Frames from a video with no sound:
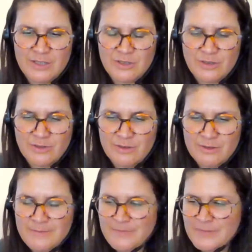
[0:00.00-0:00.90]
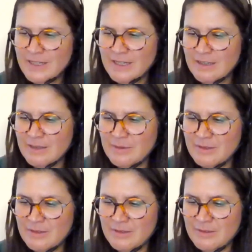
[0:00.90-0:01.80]
each other.
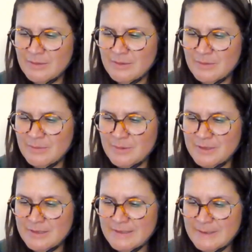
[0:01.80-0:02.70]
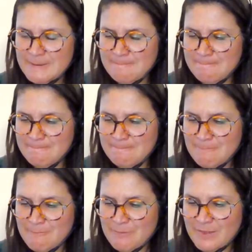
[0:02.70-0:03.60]
but um,
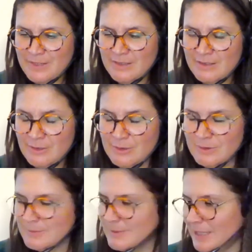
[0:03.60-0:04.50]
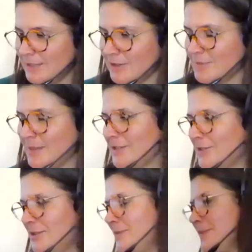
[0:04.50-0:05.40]
oh, I lost my
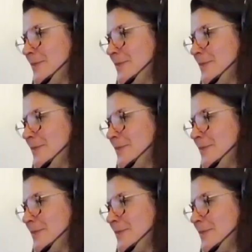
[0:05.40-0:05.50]
thought.